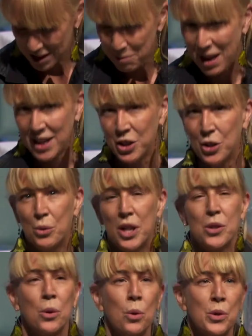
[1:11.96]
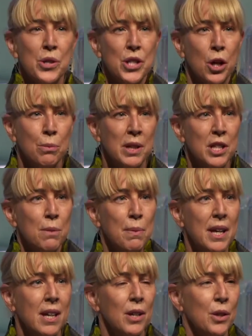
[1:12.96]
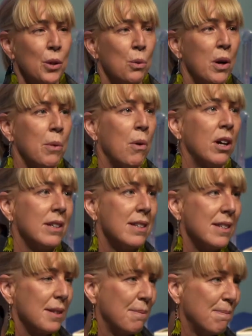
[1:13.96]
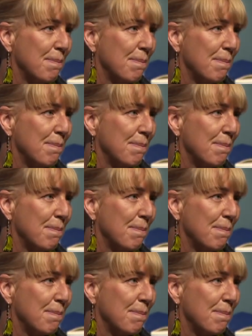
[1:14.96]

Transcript: the man who had always told me to be who I was.